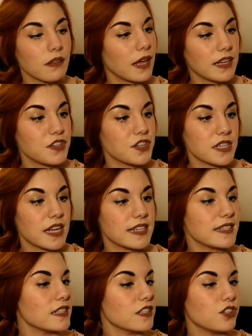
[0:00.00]
It
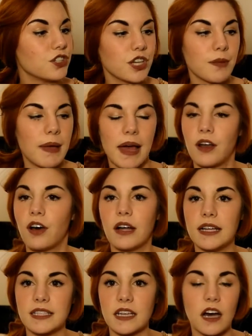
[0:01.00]
didn't chip at all.
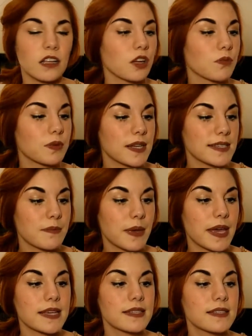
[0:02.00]
It's a color plus a
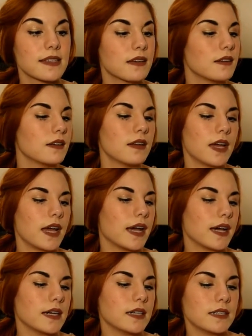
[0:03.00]
base,
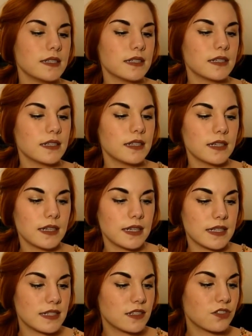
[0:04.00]
and
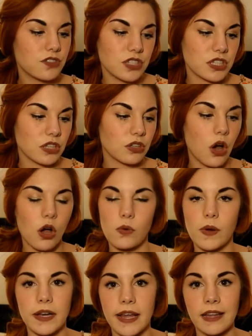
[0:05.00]
it's just a long
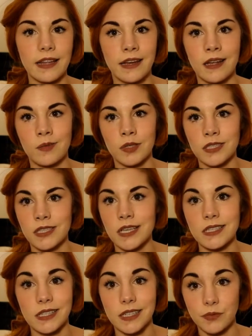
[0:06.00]
wear nail enamel, it
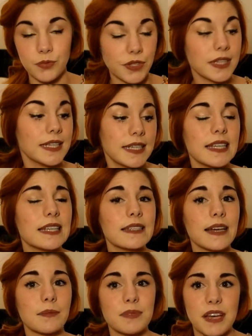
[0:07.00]
says, and it really is.
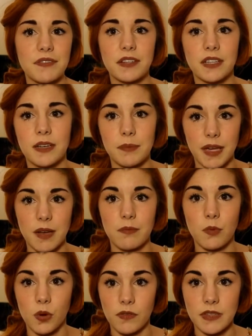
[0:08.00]
I'm definitely going to pick up
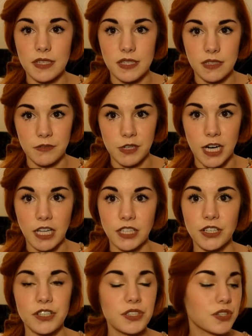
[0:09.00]
more of these in different
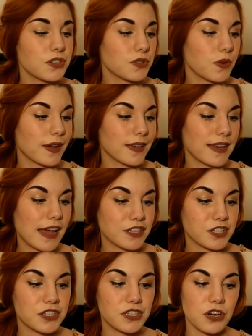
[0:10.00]
colors so I can
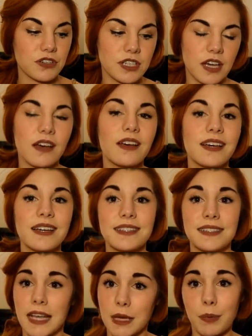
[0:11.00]
actually start to
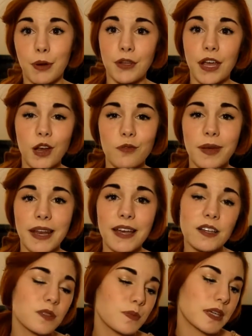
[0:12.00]
take better care of my
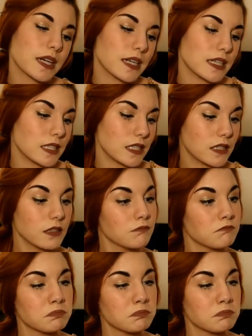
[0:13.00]
nails, because